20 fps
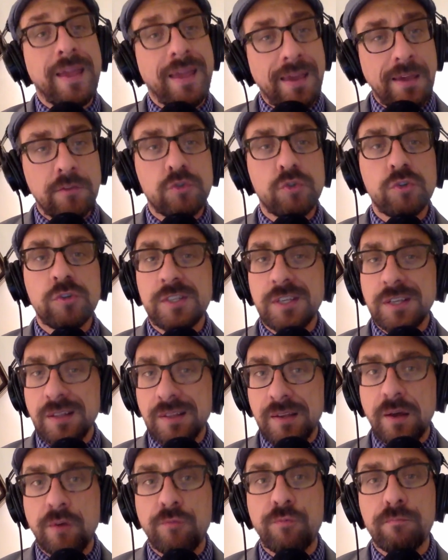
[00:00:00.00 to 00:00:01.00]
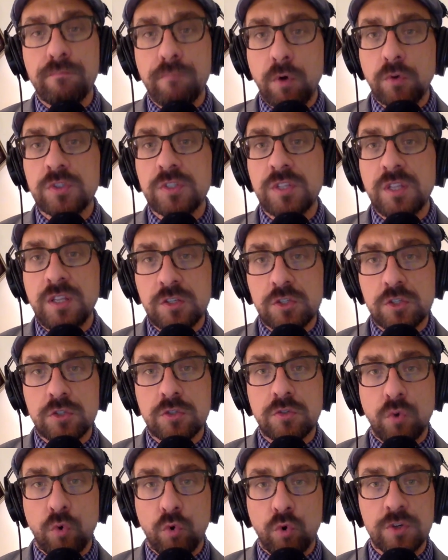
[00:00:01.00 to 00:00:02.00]
Interestingly enough, most of these
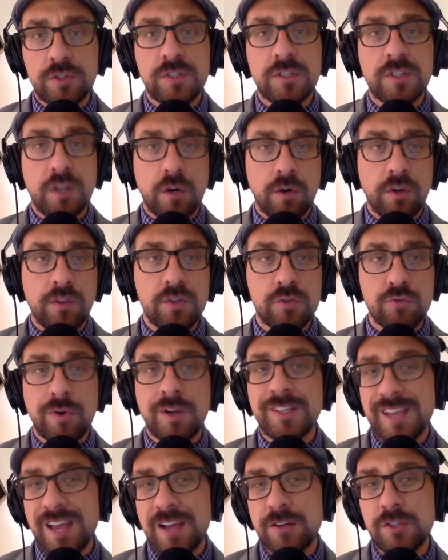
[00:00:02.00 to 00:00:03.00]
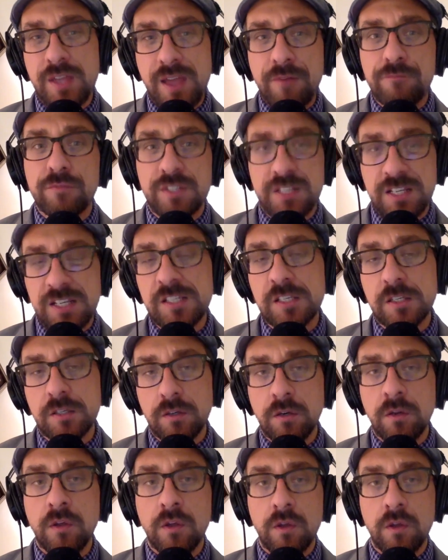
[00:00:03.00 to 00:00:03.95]
horses that are in this race actually have decent